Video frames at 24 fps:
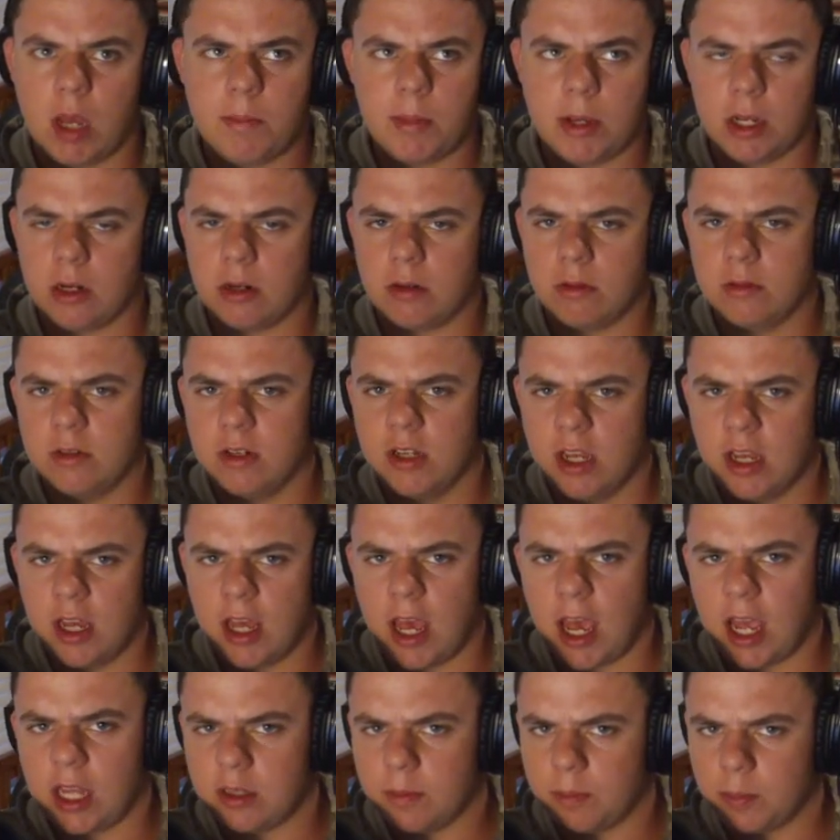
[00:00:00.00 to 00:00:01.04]
up here
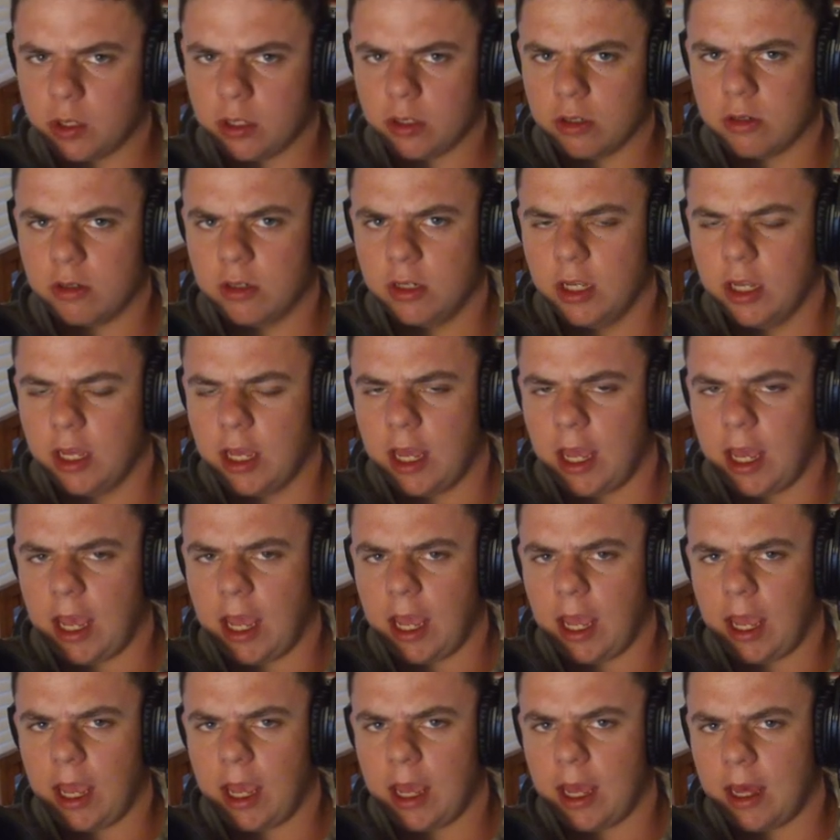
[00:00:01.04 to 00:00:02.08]
at the poll
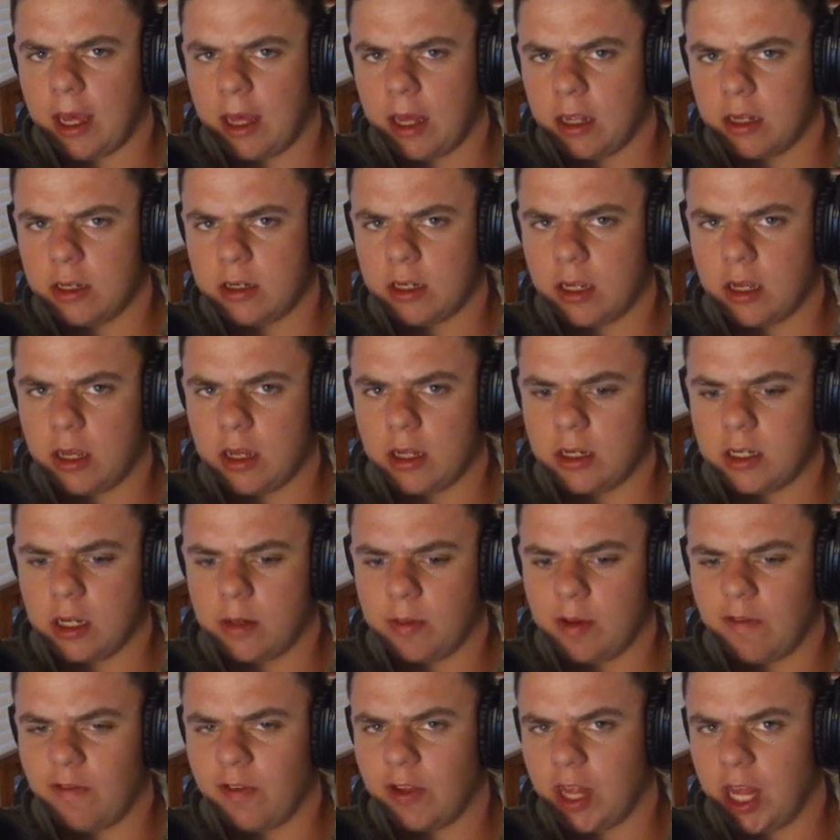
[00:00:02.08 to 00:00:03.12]
and uh,
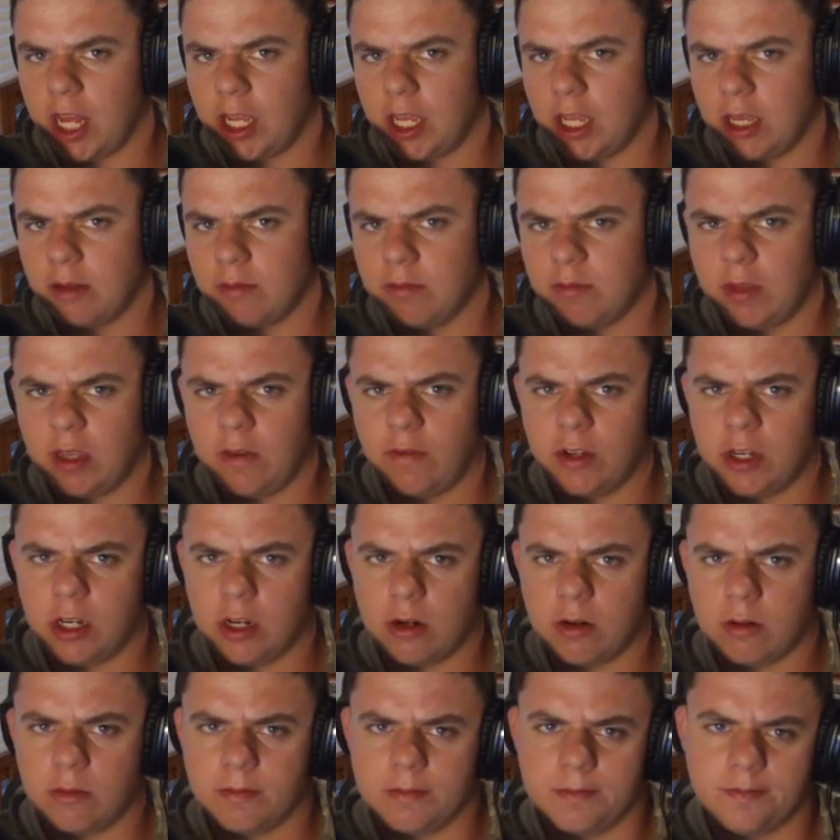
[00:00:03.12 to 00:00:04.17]
tell me if you like it. If you
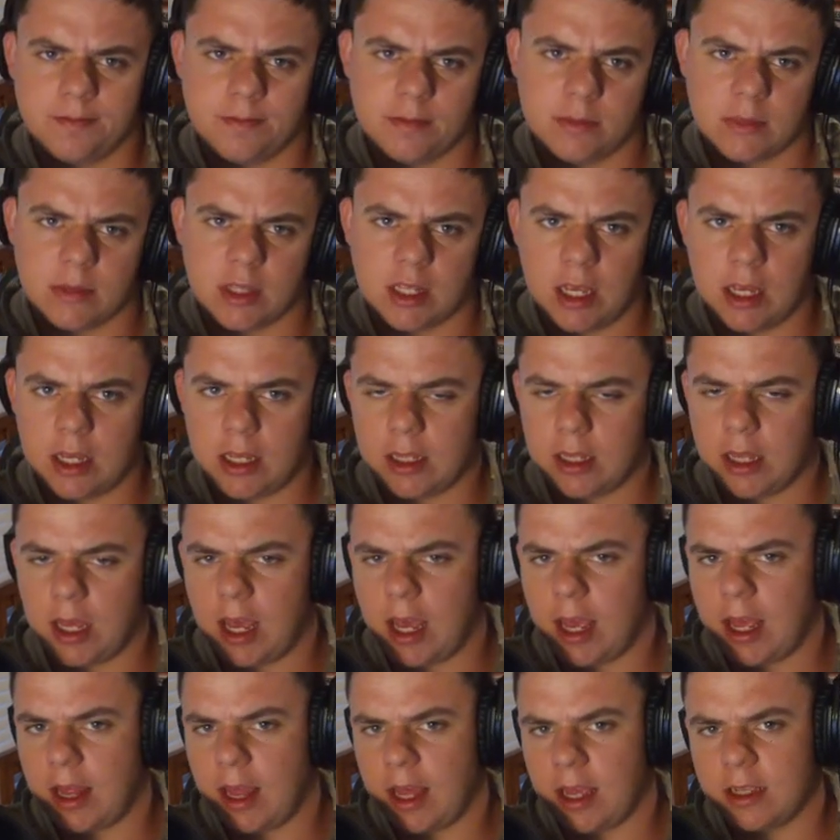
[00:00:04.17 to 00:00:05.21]
don't, I,
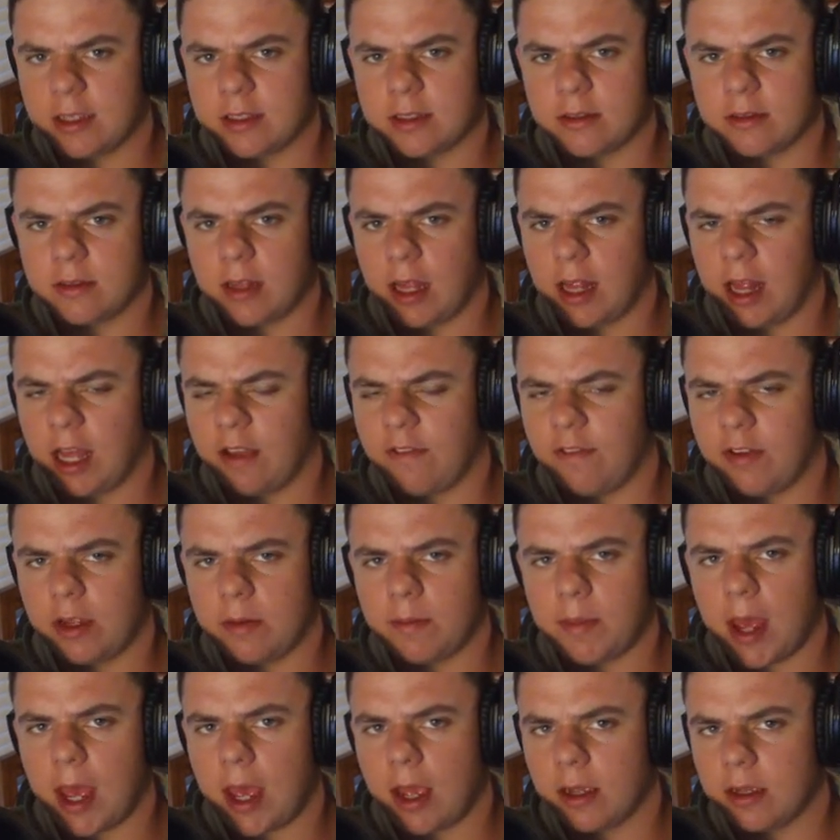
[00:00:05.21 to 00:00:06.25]
I like I like
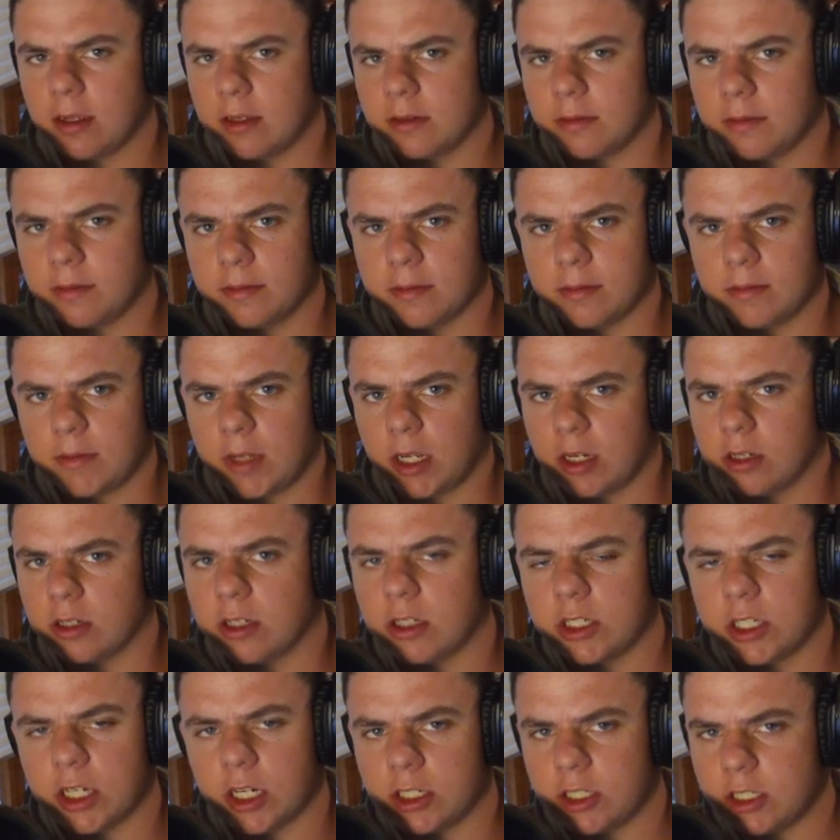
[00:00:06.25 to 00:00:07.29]
feedback. I'm not
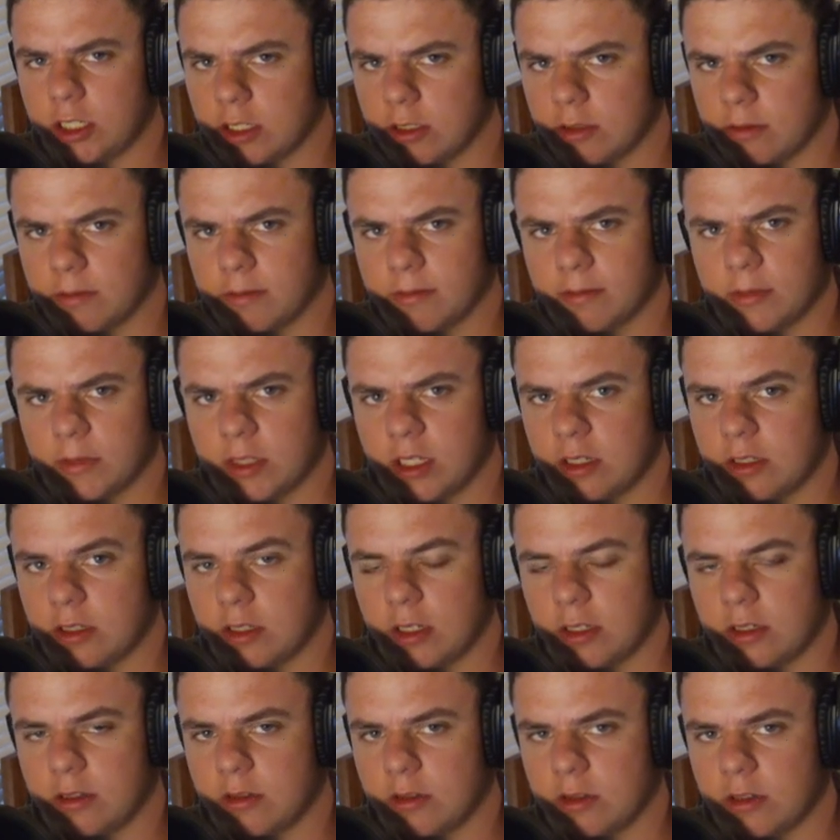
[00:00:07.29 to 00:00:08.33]
going to judge you.
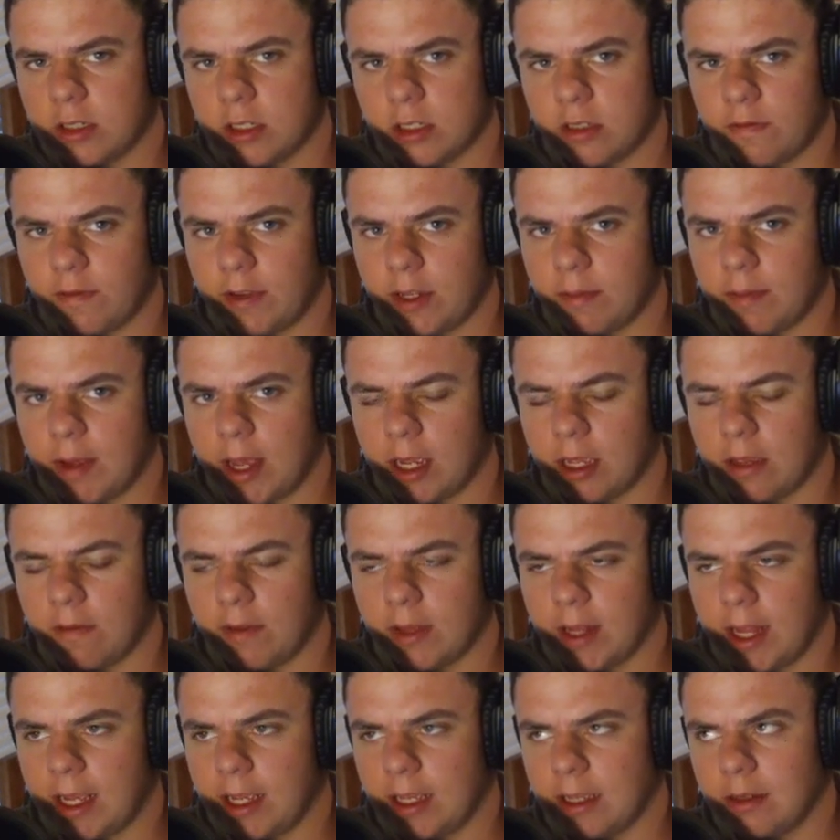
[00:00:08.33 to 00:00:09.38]
This It's just feedback. If
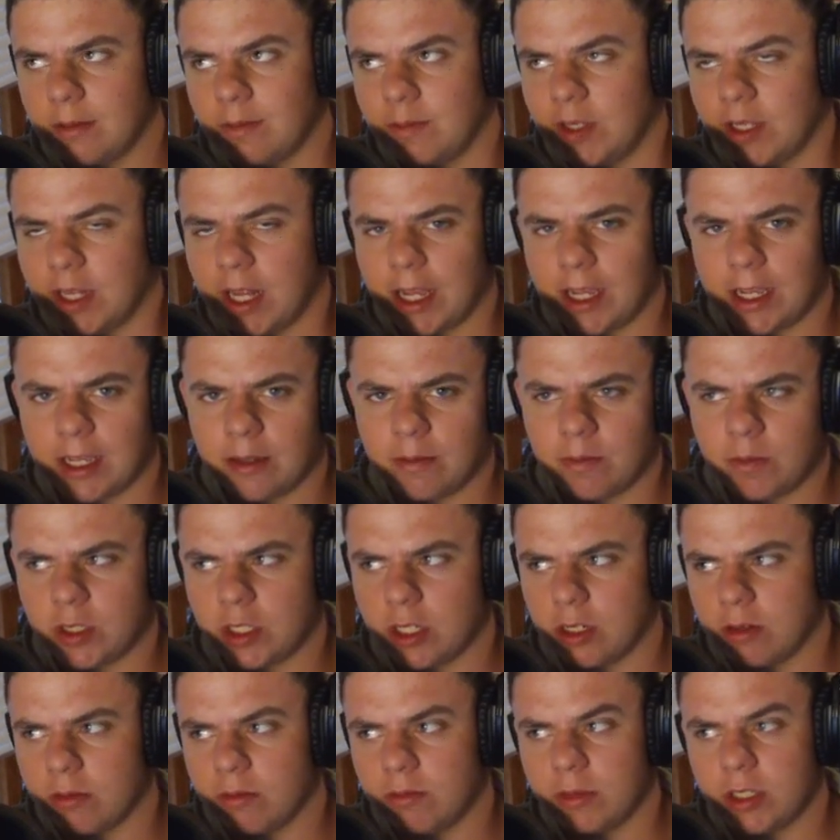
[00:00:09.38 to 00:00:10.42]
you like it, you like it. You
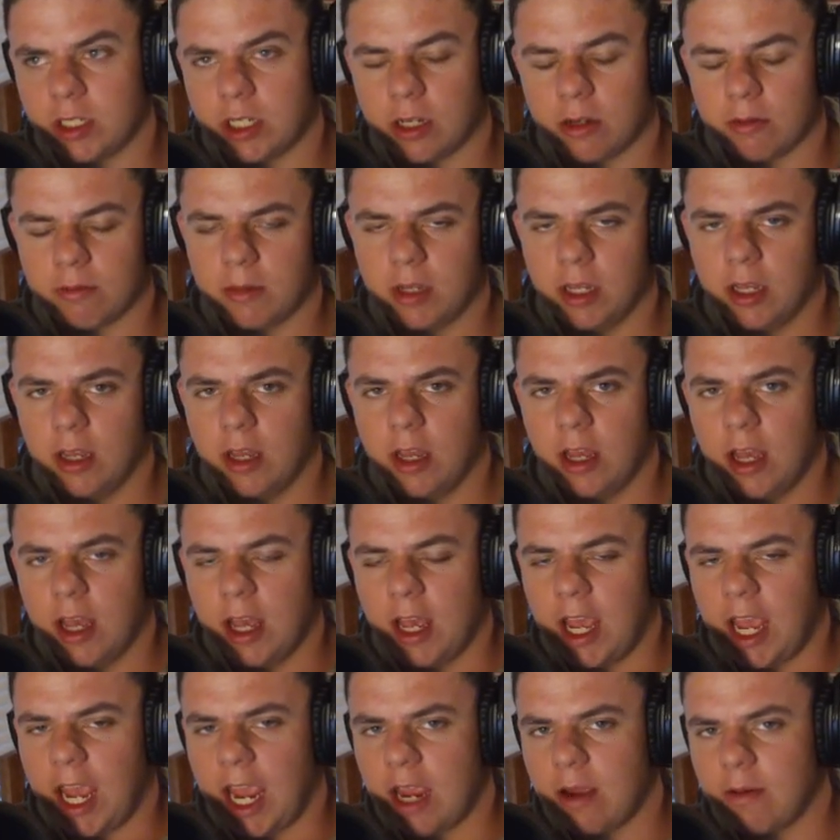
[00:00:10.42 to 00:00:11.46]
don't, you don't.
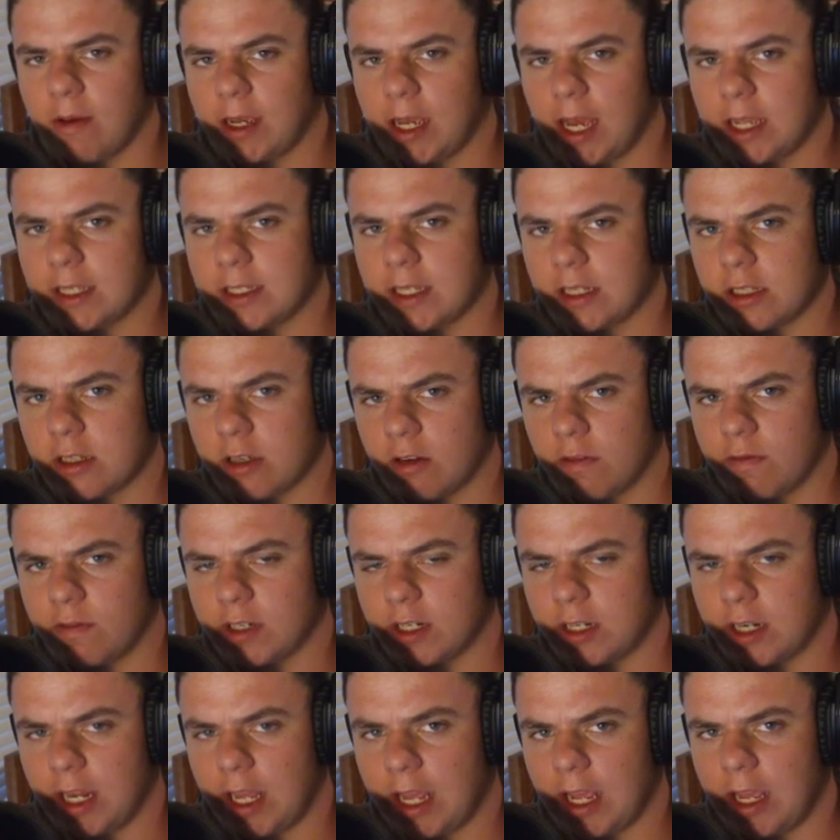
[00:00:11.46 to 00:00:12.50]
Anyway, guys, that's all
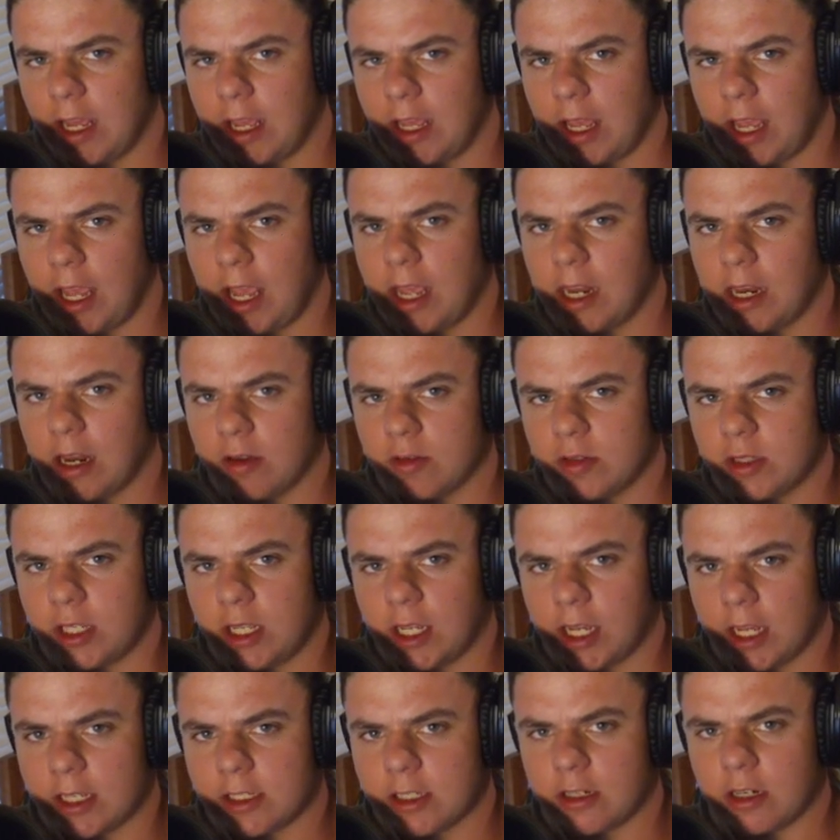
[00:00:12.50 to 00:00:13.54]
for today, and I'll
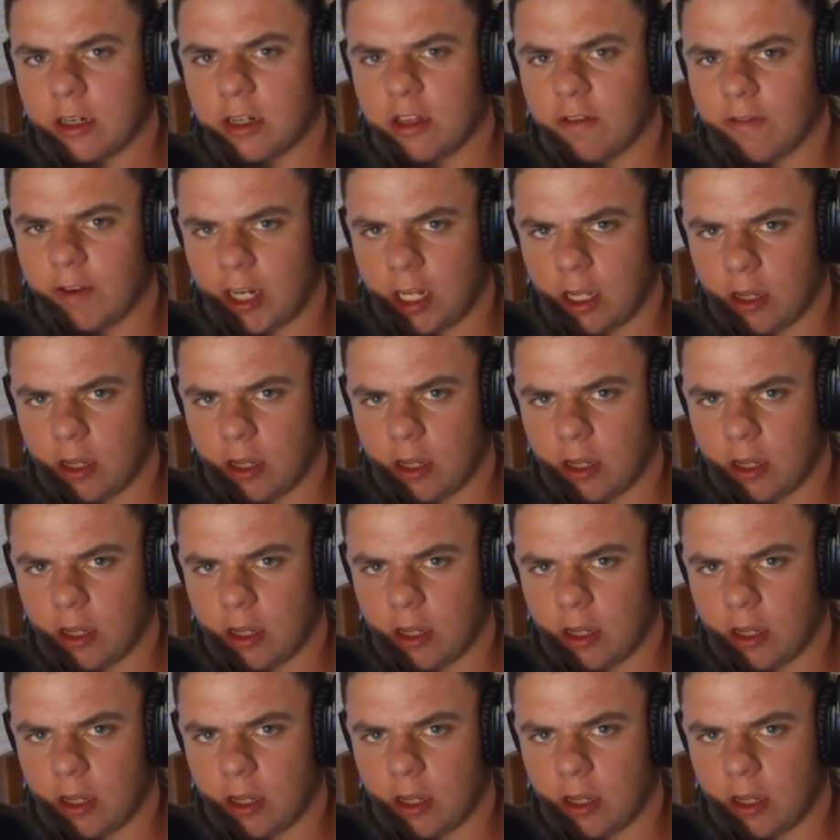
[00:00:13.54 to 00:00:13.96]
see you guys in another